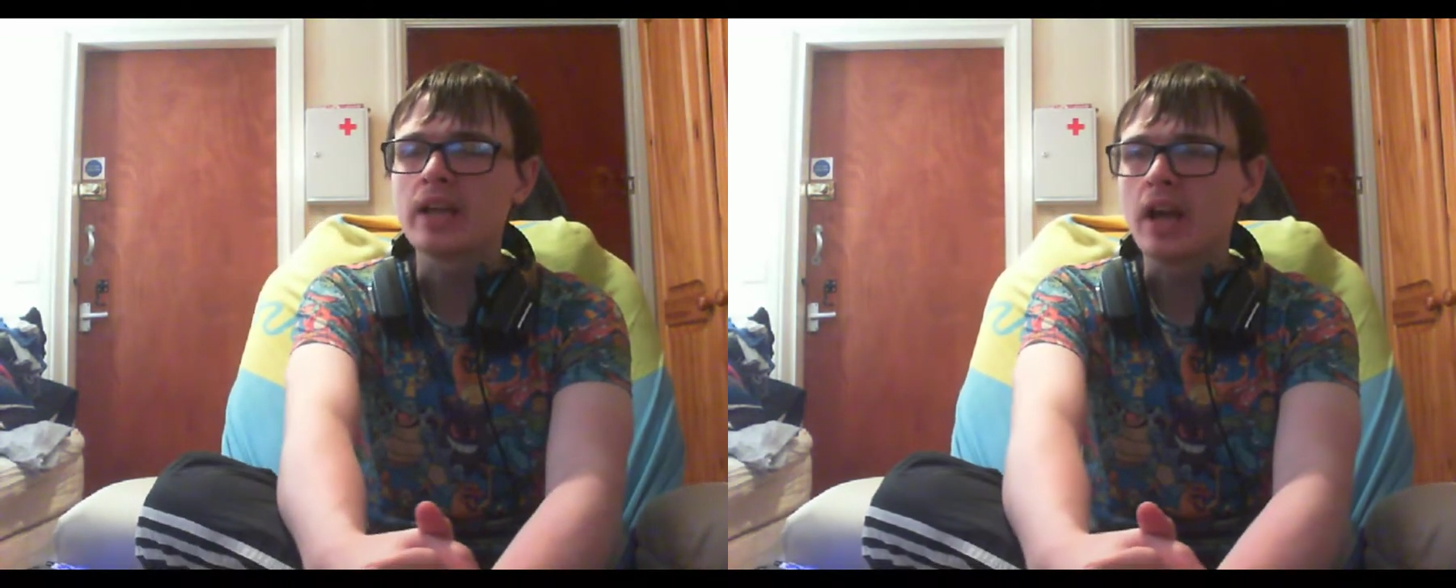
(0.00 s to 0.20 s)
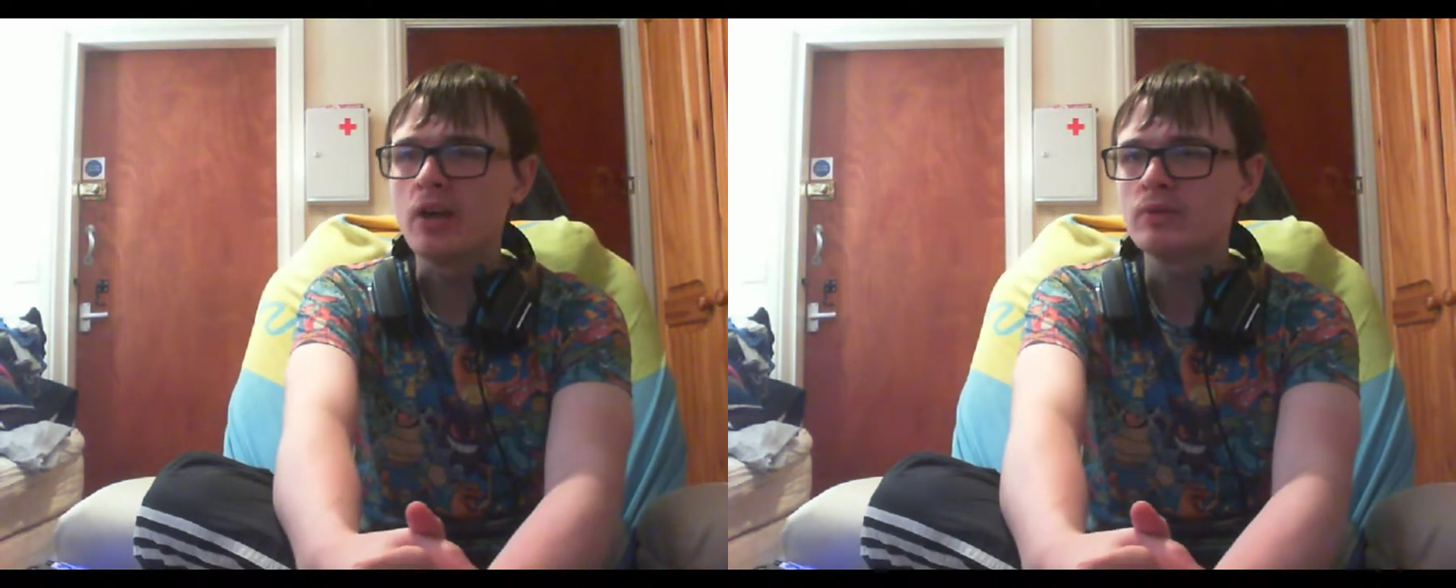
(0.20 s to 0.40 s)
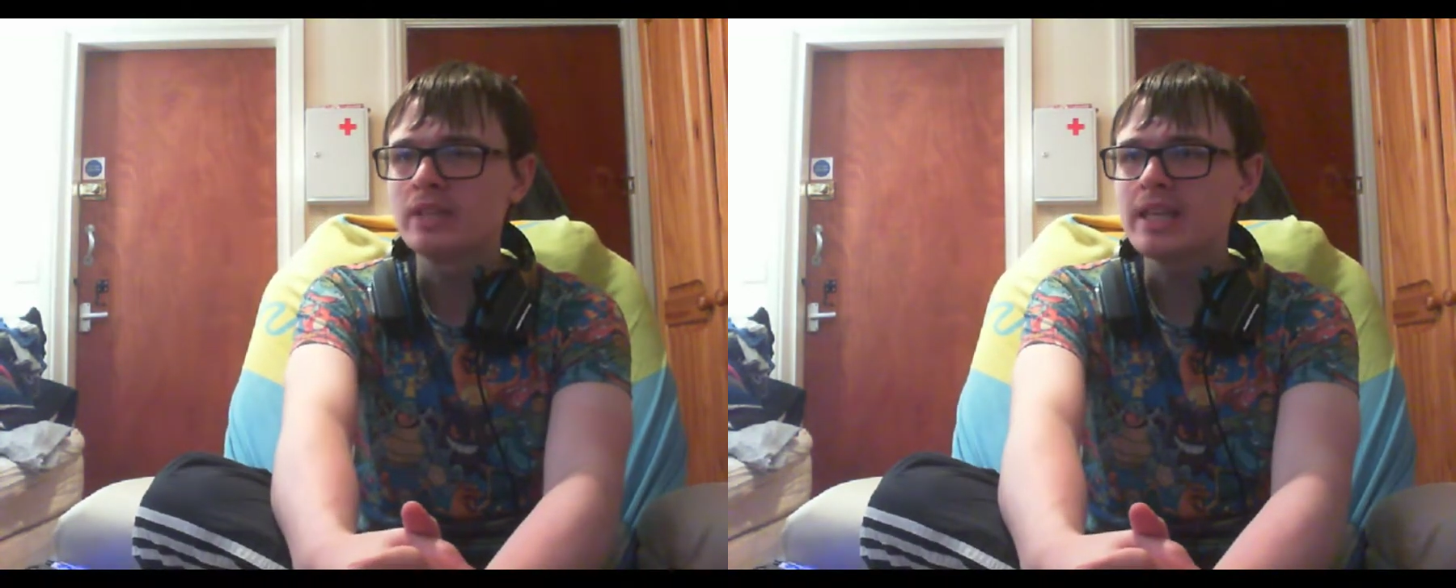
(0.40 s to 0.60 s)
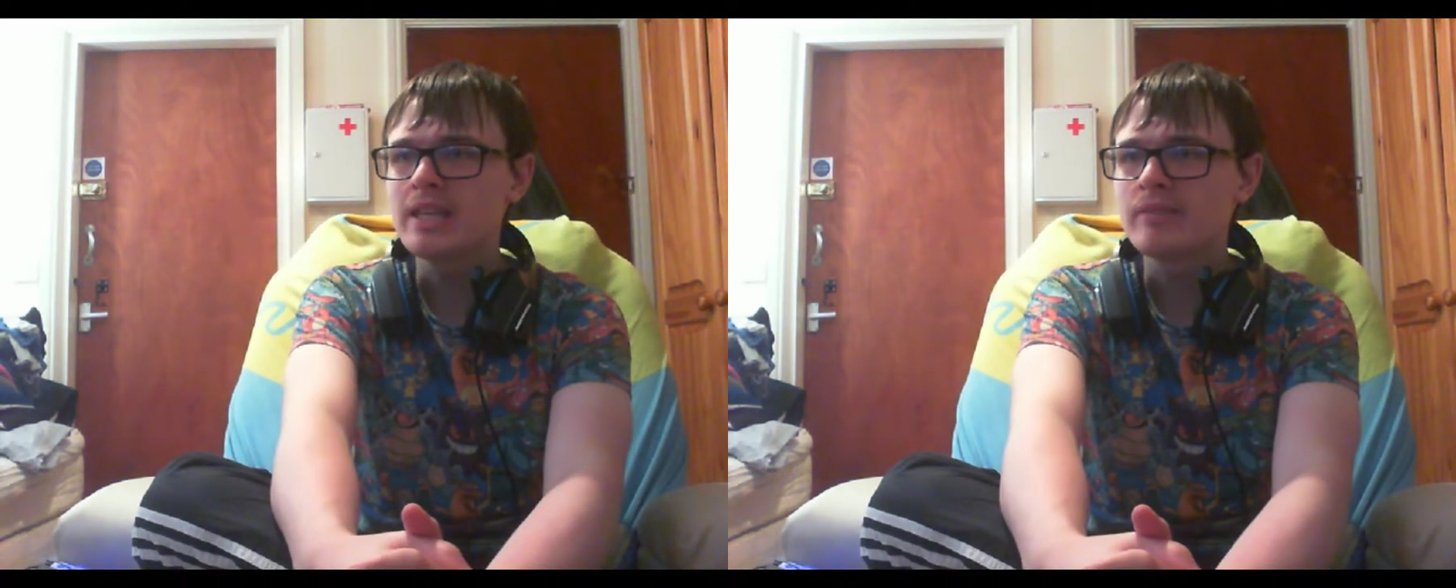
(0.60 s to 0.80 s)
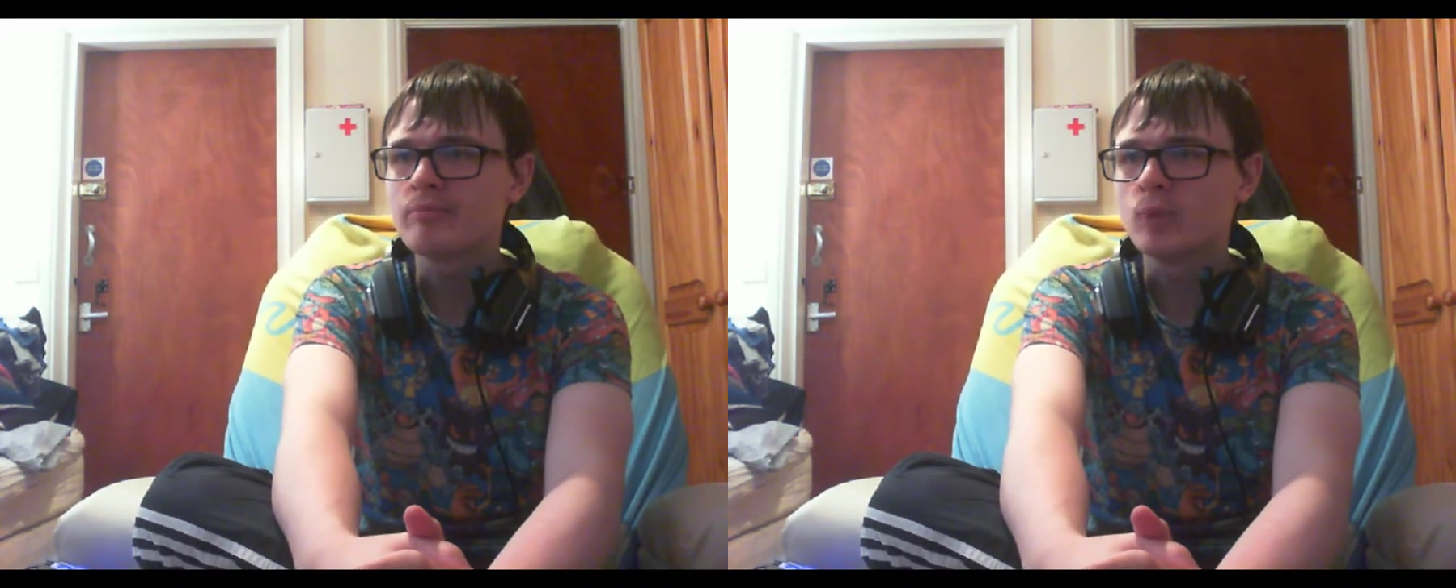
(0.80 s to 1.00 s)

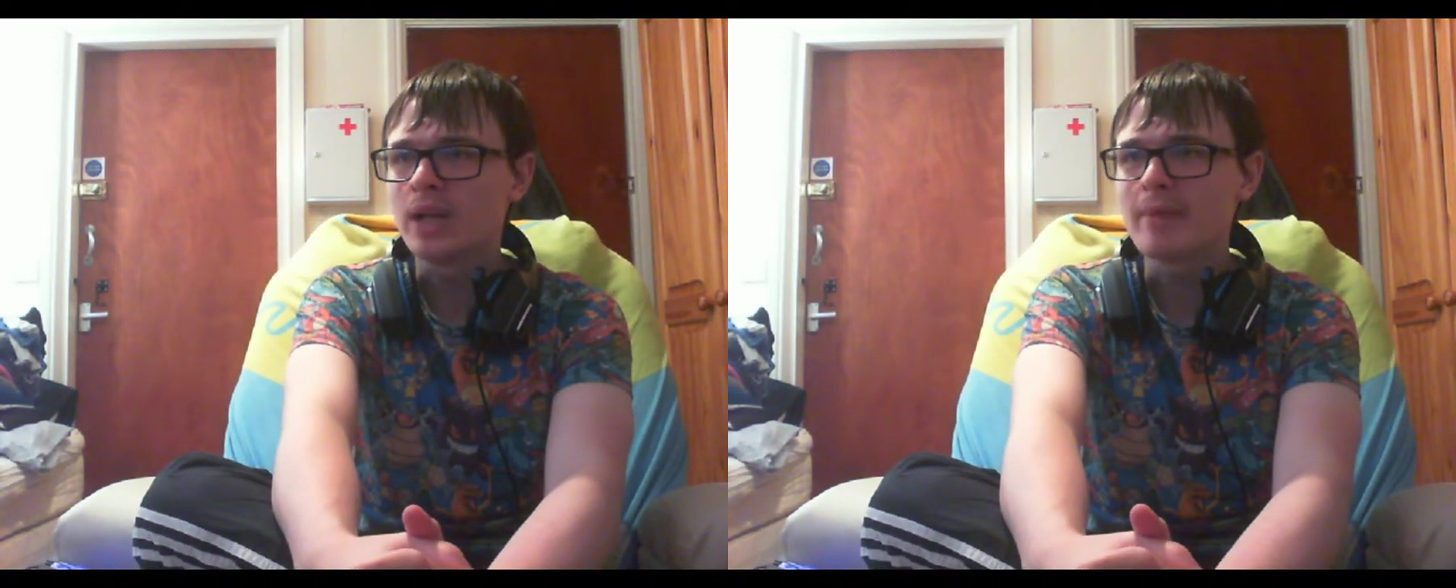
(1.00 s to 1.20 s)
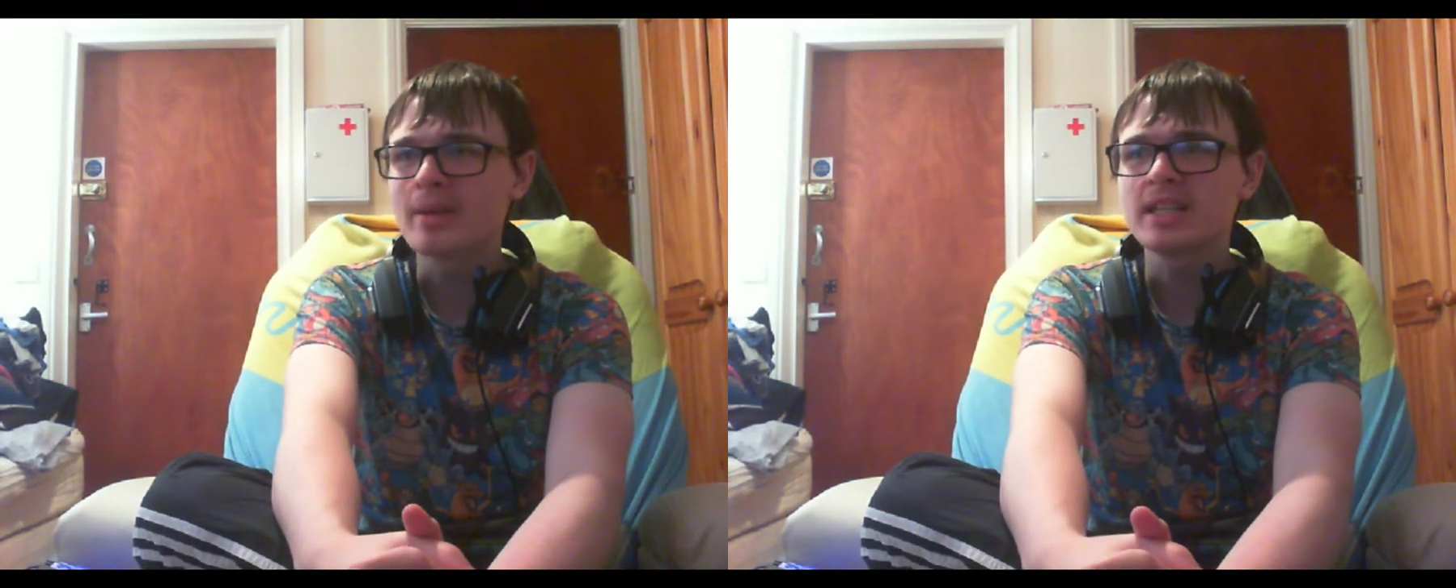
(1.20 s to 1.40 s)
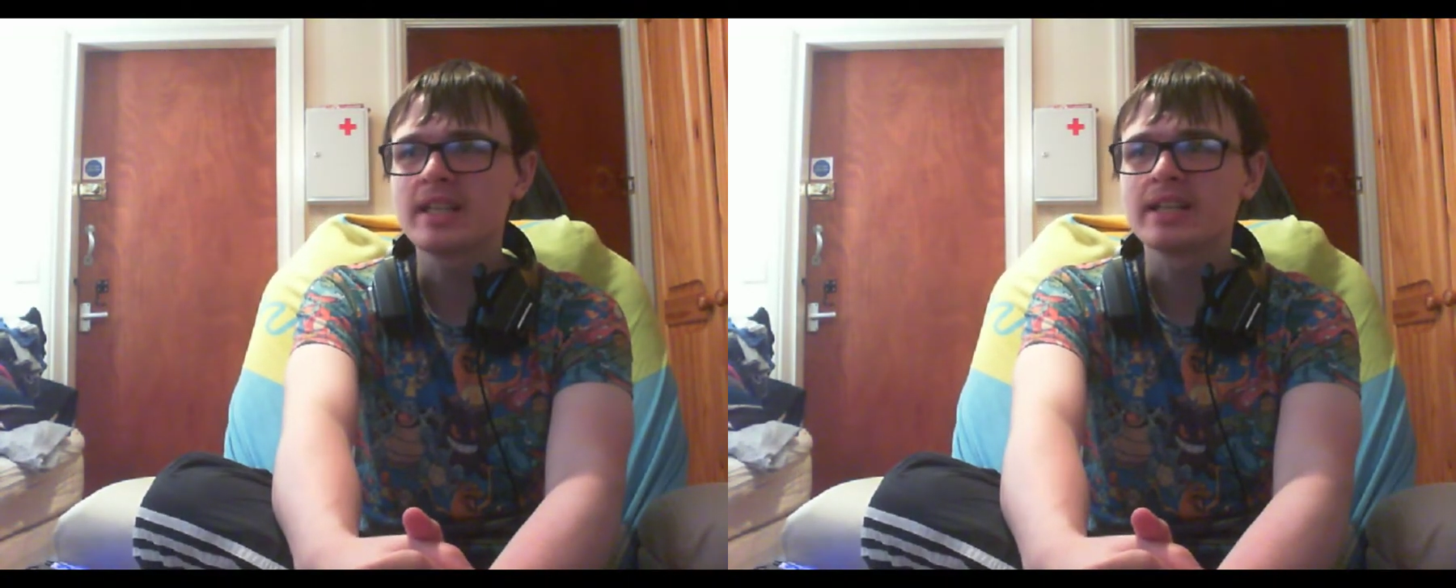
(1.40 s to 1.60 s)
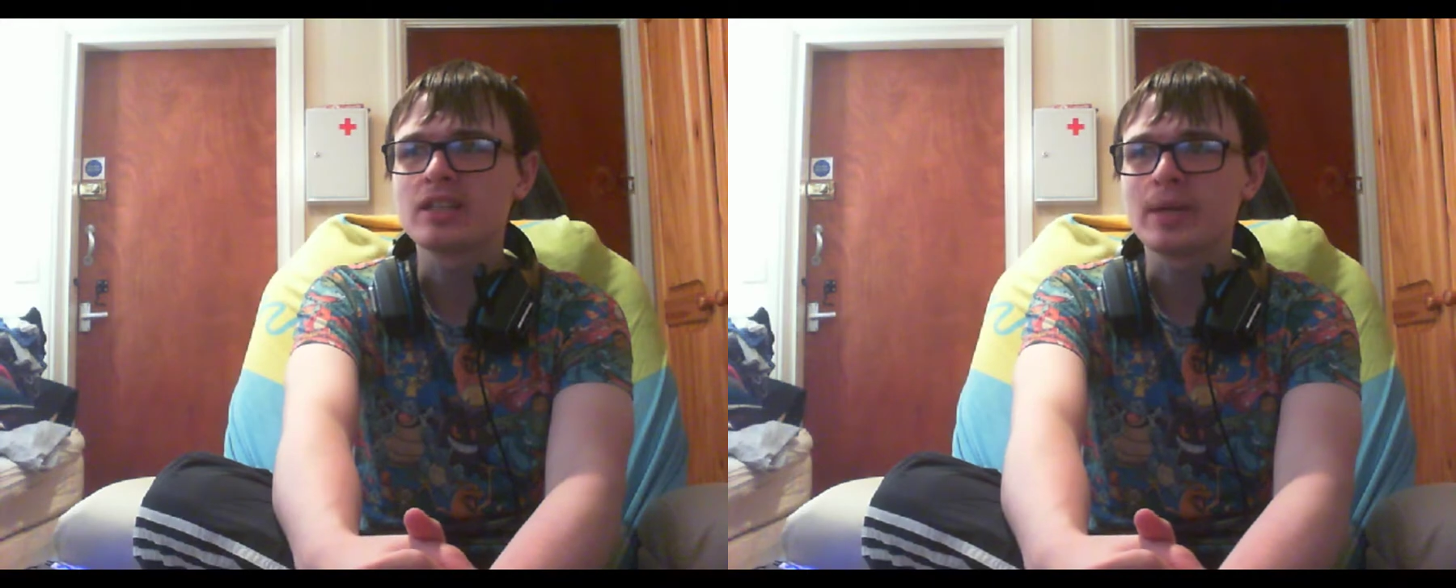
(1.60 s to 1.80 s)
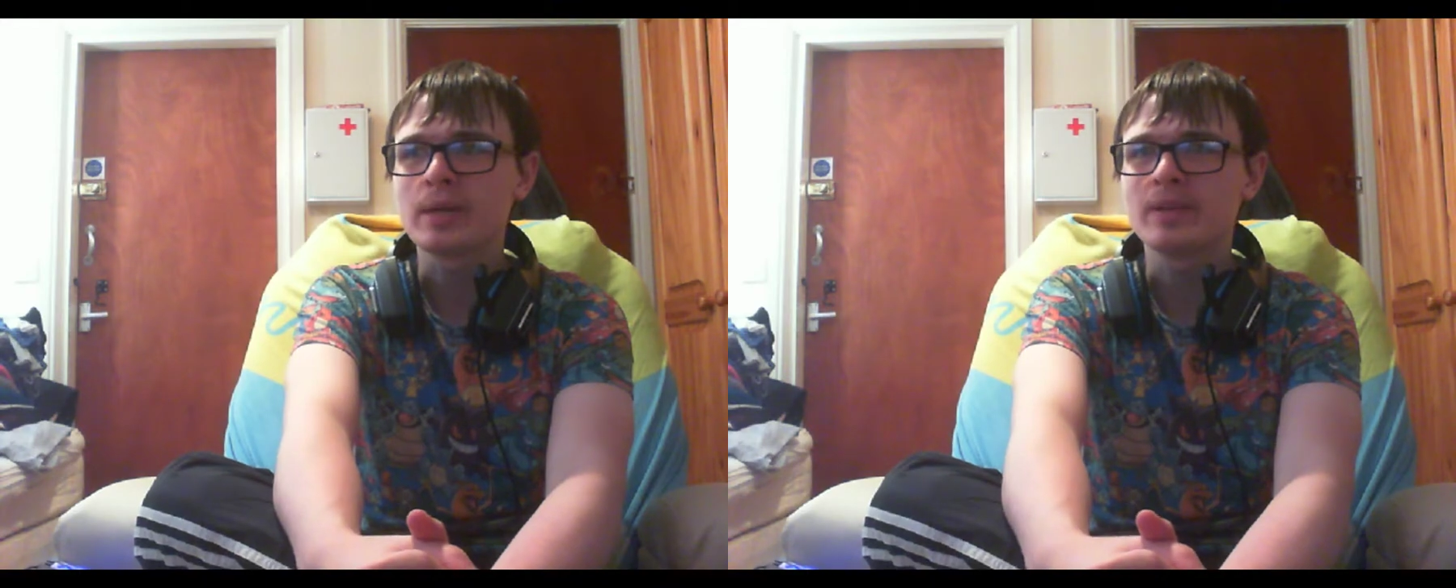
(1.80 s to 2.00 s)
I'm actually turning
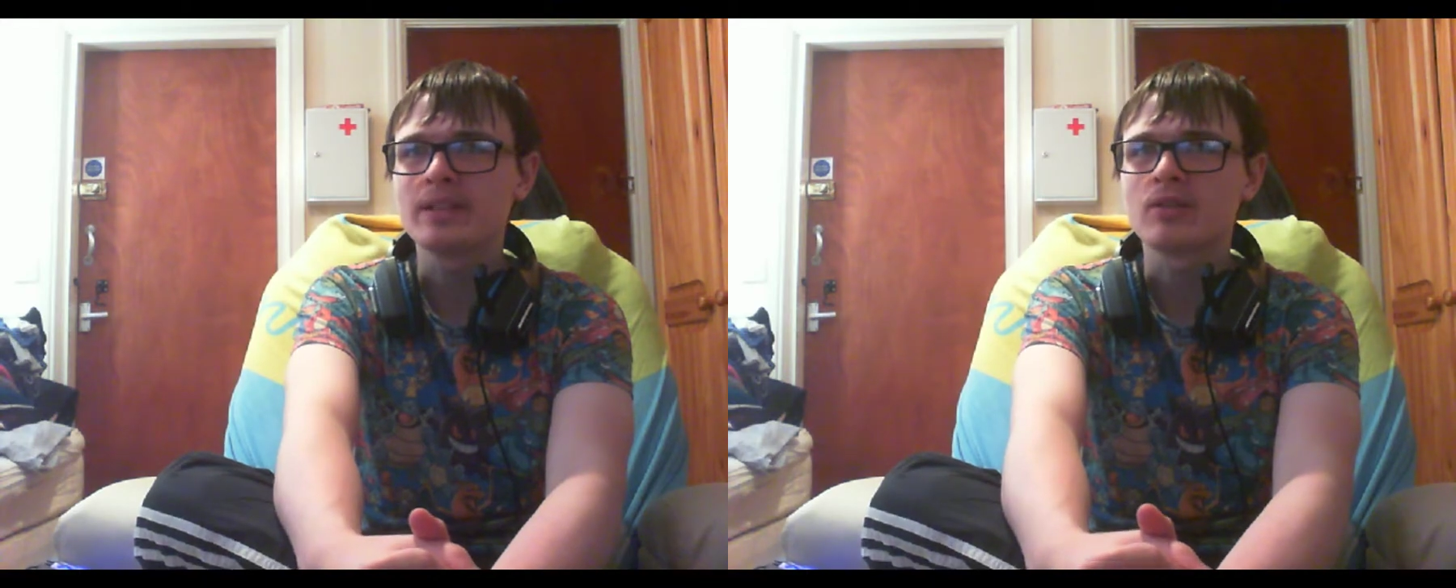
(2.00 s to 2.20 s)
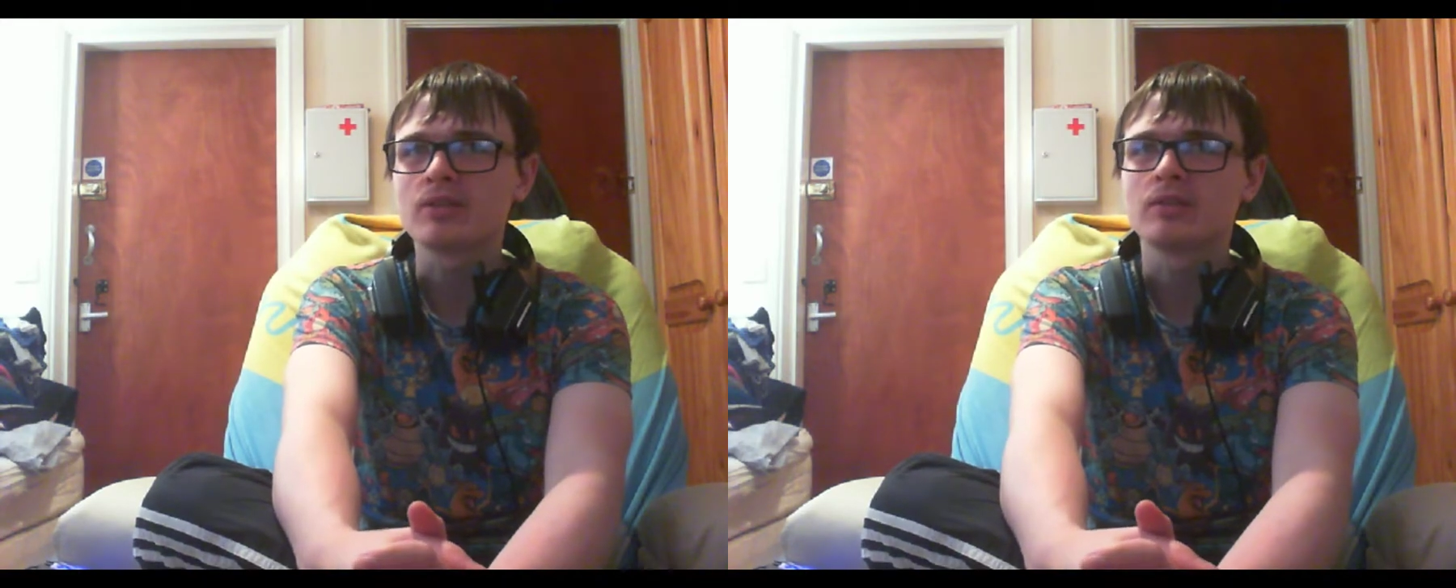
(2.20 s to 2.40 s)
21